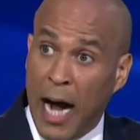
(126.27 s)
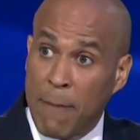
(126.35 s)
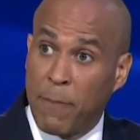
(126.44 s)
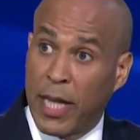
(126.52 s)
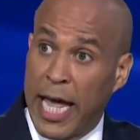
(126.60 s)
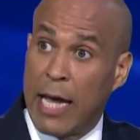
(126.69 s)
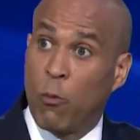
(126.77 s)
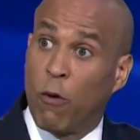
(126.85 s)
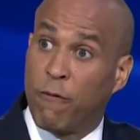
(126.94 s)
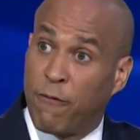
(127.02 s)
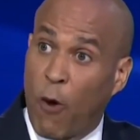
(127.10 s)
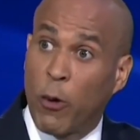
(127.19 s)
My
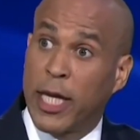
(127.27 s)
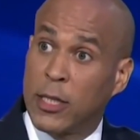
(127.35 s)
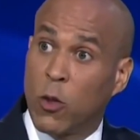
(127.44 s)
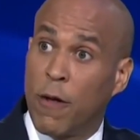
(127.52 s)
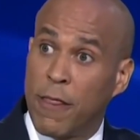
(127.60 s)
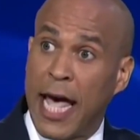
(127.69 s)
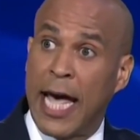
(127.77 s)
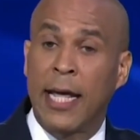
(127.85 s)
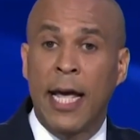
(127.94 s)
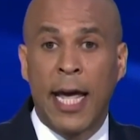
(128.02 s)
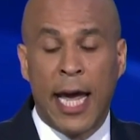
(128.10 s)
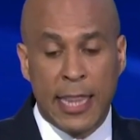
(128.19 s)
plan will focus on
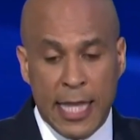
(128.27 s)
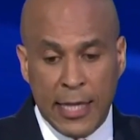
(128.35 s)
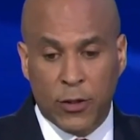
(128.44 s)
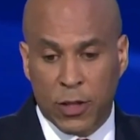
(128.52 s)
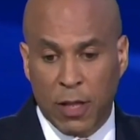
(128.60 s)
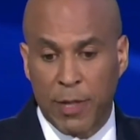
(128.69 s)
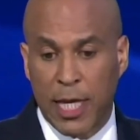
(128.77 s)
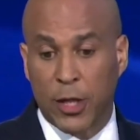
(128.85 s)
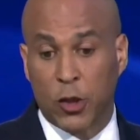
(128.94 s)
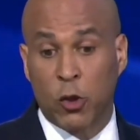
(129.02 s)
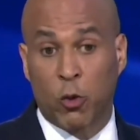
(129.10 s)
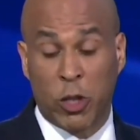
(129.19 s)
that, and these are some of
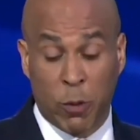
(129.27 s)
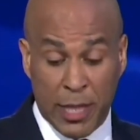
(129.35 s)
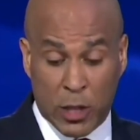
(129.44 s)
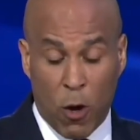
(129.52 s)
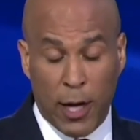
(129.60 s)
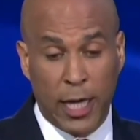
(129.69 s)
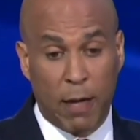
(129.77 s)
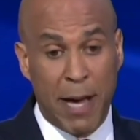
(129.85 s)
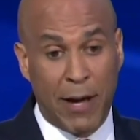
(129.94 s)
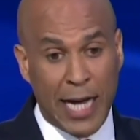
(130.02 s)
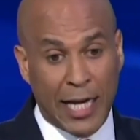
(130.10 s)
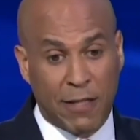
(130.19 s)
the issues we should be
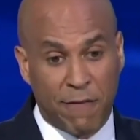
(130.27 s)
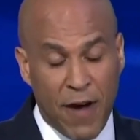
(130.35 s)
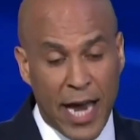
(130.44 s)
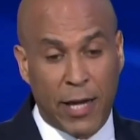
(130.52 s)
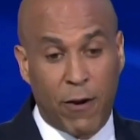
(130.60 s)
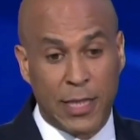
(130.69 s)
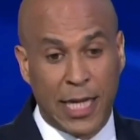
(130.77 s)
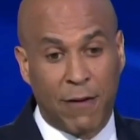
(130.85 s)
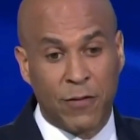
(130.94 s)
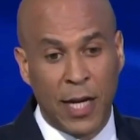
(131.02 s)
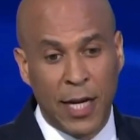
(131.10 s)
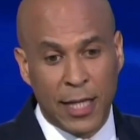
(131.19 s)
talking about, not defining
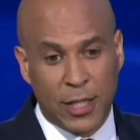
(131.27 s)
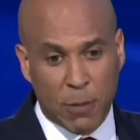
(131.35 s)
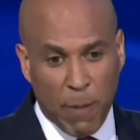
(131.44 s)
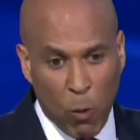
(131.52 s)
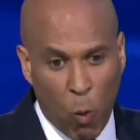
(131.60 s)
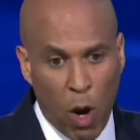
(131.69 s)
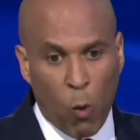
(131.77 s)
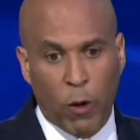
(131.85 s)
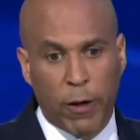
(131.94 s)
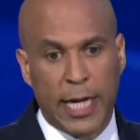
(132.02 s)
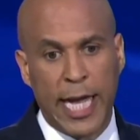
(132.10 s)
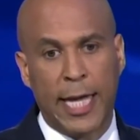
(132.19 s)
ourselves just by
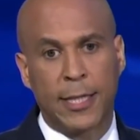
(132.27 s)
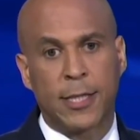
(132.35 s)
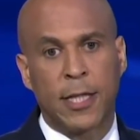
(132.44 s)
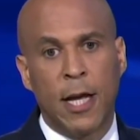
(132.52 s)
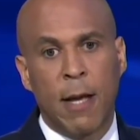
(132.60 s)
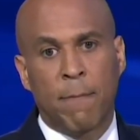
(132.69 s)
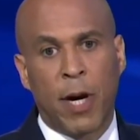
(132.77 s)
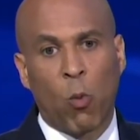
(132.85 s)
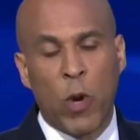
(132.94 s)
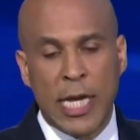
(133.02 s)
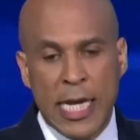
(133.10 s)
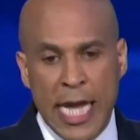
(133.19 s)
what we're against,
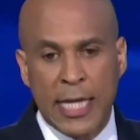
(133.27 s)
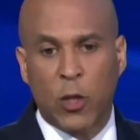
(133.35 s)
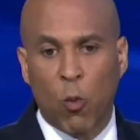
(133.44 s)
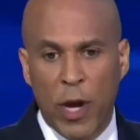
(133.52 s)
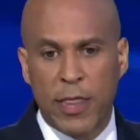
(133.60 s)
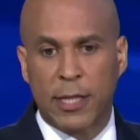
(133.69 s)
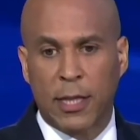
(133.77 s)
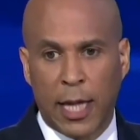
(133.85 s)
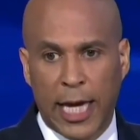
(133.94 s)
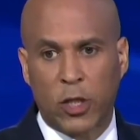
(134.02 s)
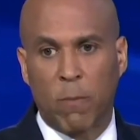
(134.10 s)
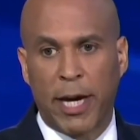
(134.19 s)
but we need to win
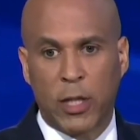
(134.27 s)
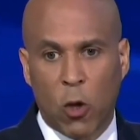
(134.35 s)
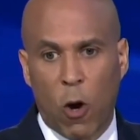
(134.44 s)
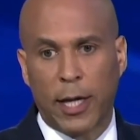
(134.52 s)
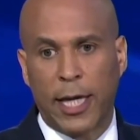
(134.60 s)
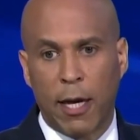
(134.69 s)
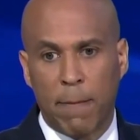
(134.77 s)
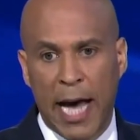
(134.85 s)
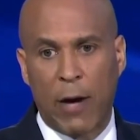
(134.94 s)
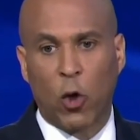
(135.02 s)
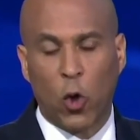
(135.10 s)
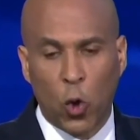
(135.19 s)
this election by talking
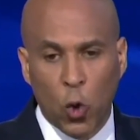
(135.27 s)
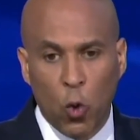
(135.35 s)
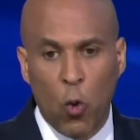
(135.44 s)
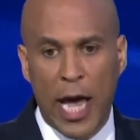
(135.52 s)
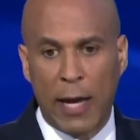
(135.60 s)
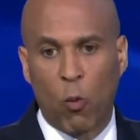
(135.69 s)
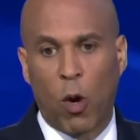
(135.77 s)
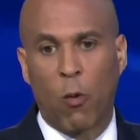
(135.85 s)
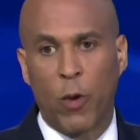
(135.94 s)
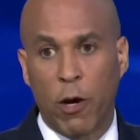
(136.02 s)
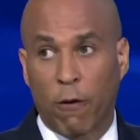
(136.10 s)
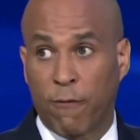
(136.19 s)
about who and
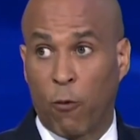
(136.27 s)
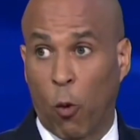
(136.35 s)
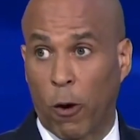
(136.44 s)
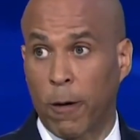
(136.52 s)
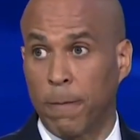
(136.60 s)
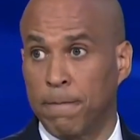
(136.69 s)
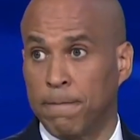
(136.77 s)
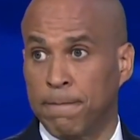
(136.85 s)
what we are for.